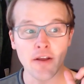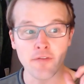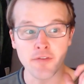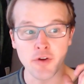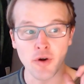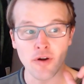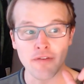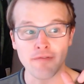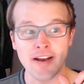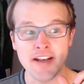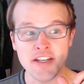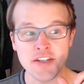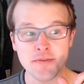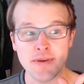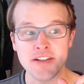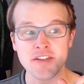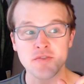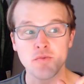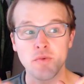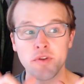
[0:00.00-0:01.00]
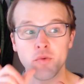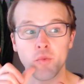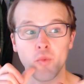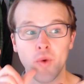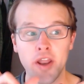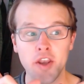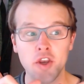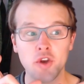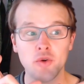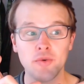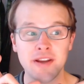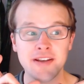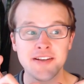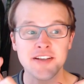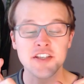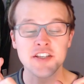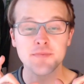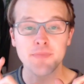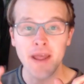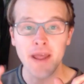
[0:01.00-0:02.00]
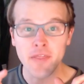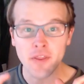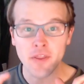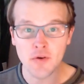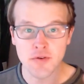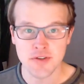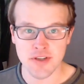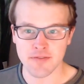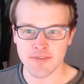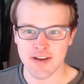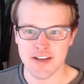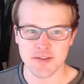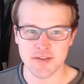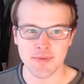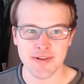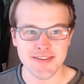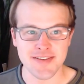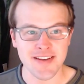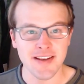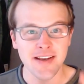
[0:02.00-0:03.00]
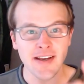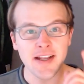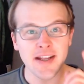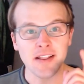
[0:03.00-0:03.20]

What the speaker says: of your investments with when you need to spend those investments.